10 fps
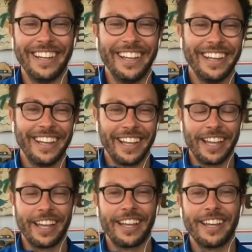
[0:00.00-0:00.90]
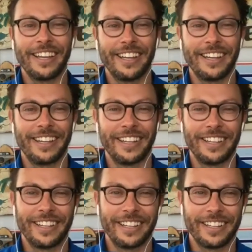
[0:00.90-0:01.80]

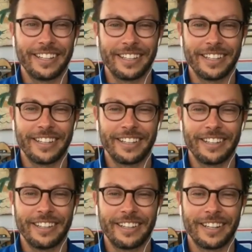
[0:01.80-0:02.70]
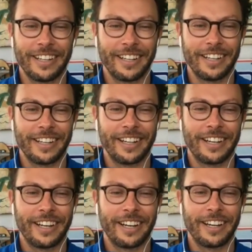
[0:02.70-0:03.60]

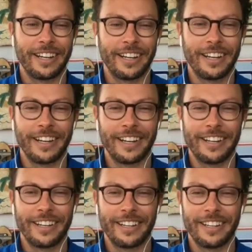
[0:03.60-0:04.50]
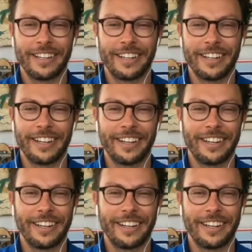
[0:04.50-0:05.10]
No words are spoken by the person on screen.